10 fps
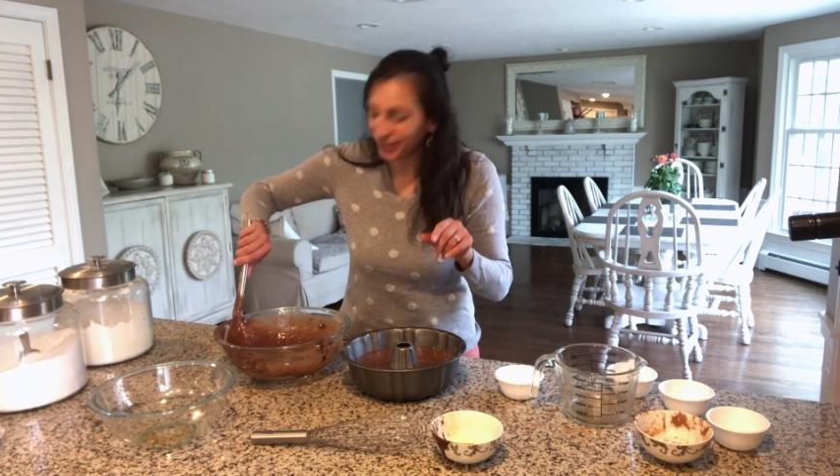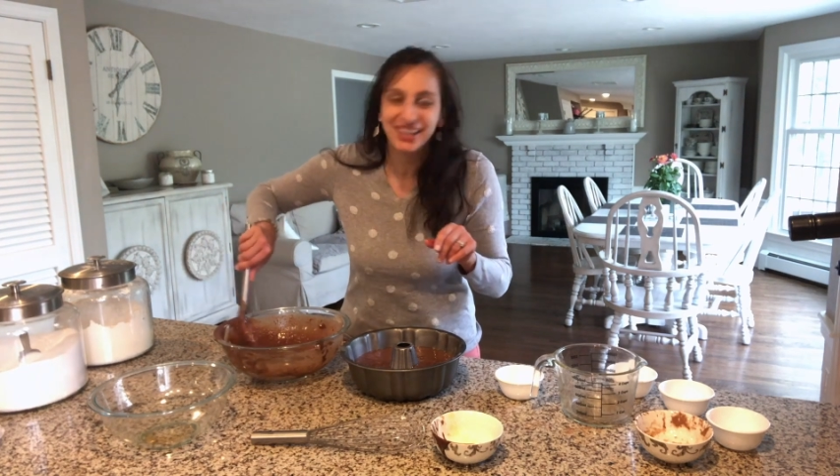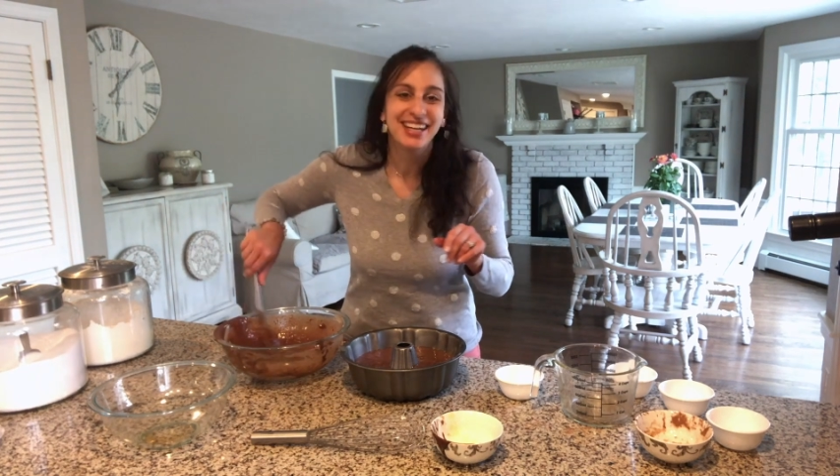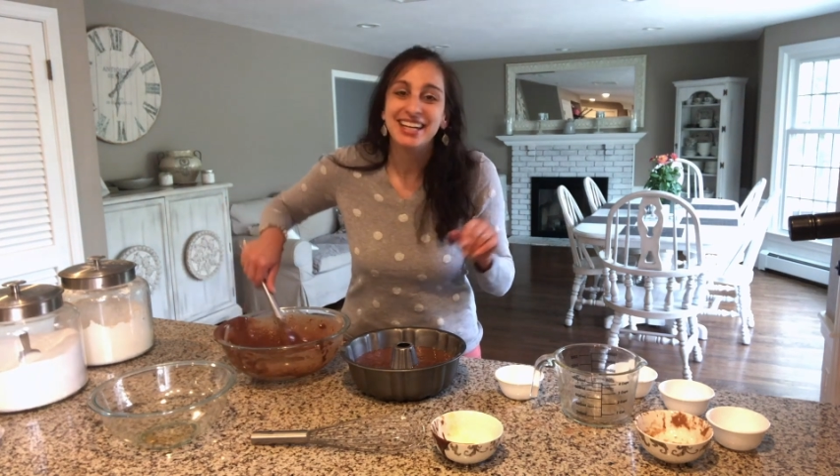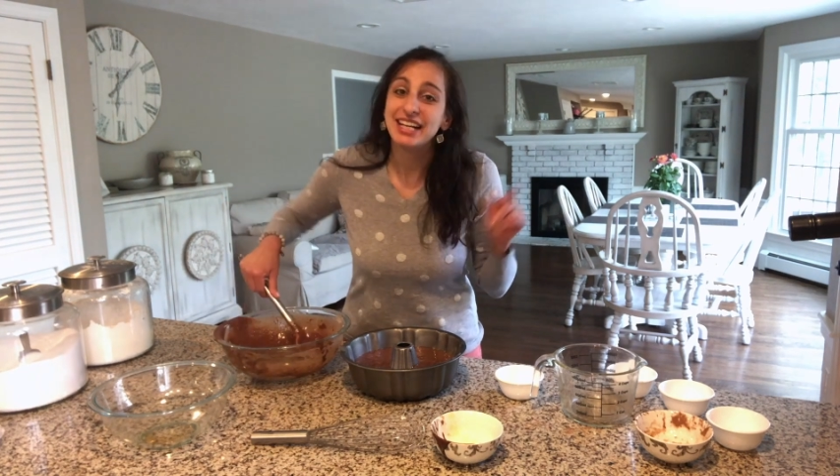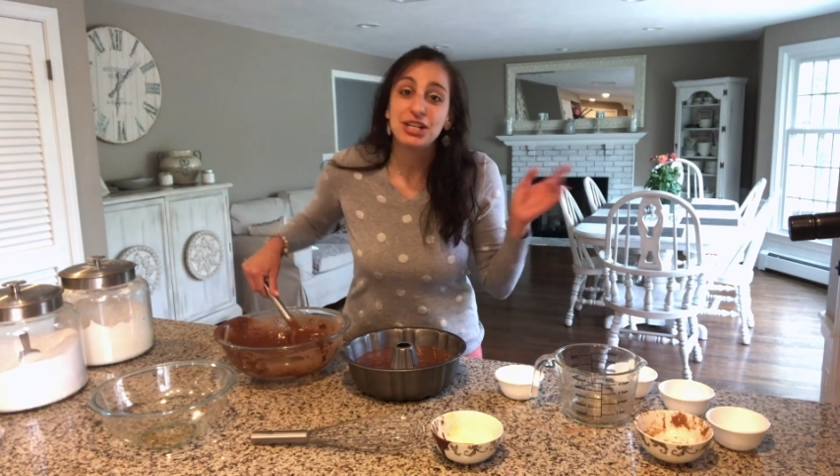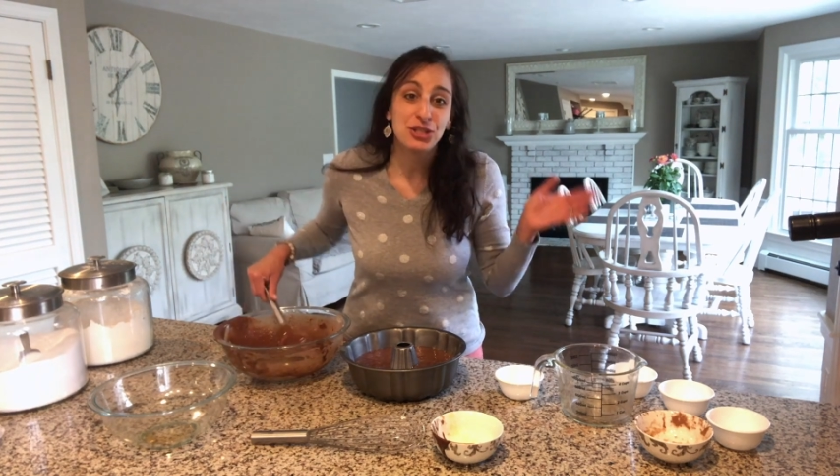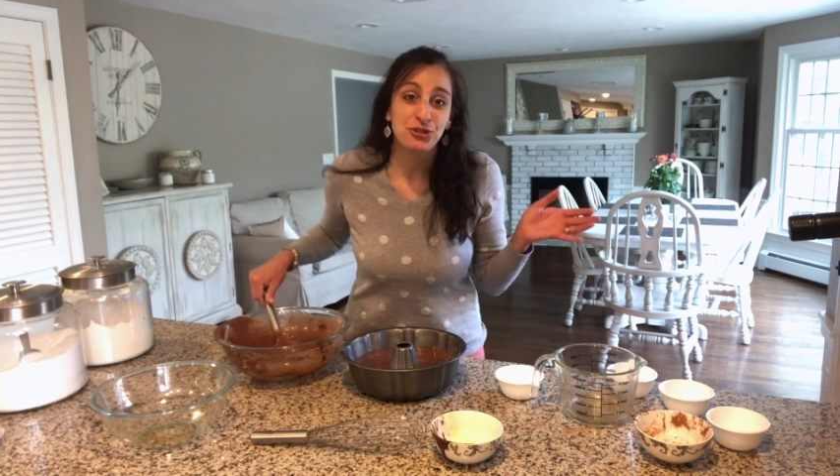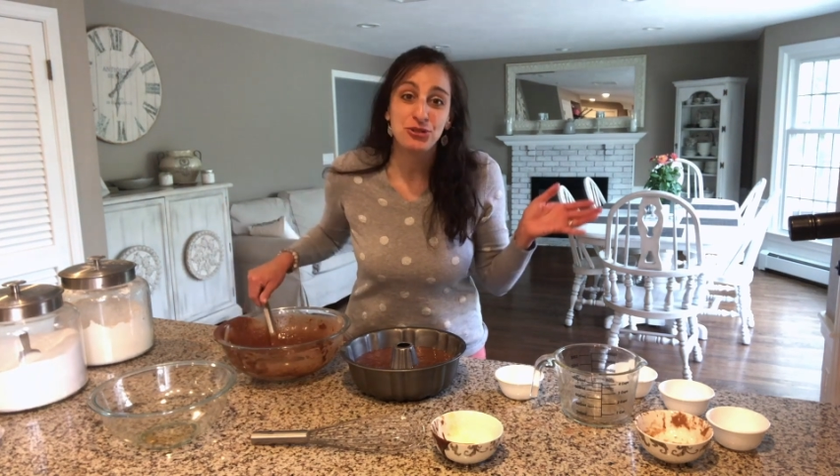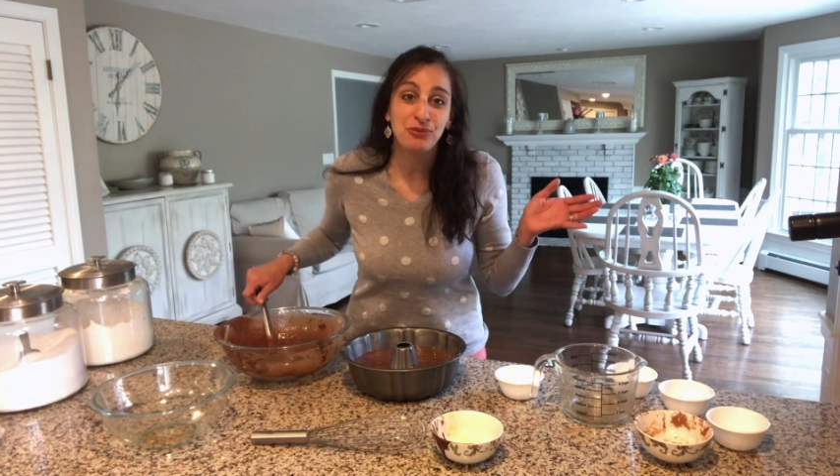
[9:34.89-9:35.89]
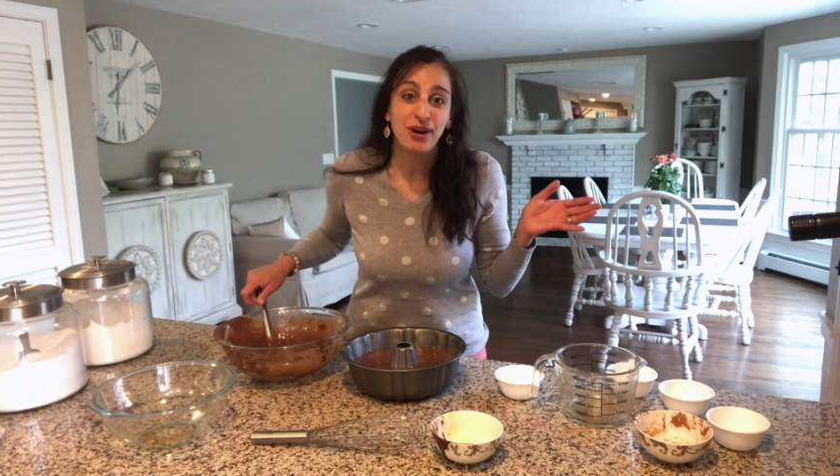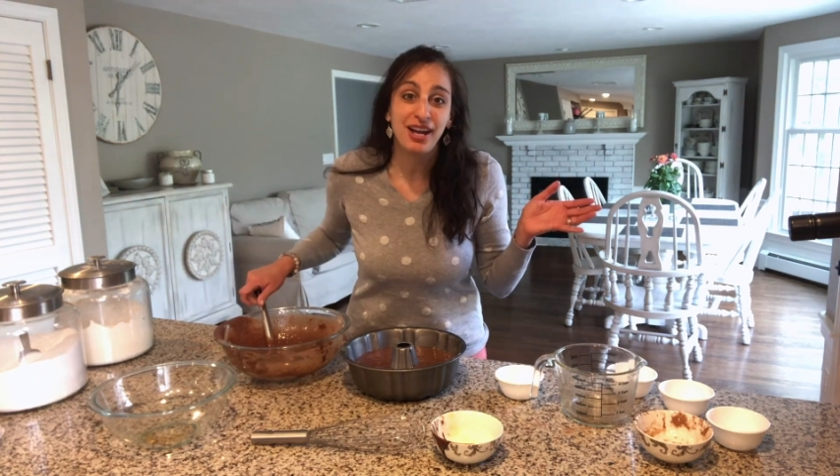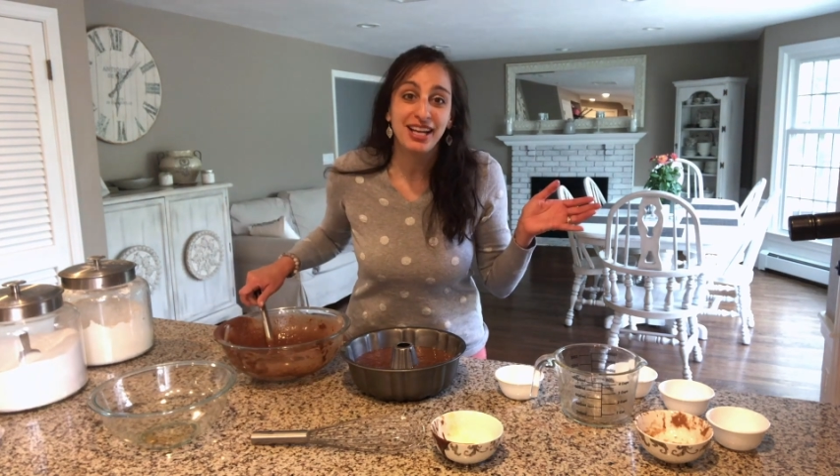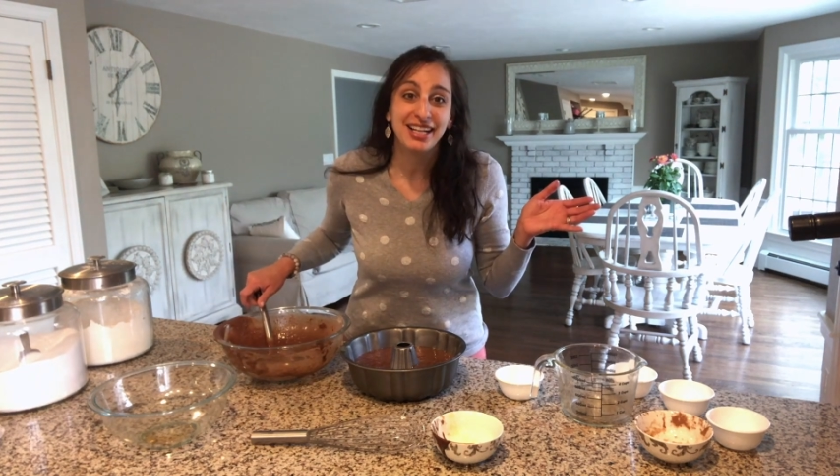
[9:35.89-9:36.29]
because there's no raw egg in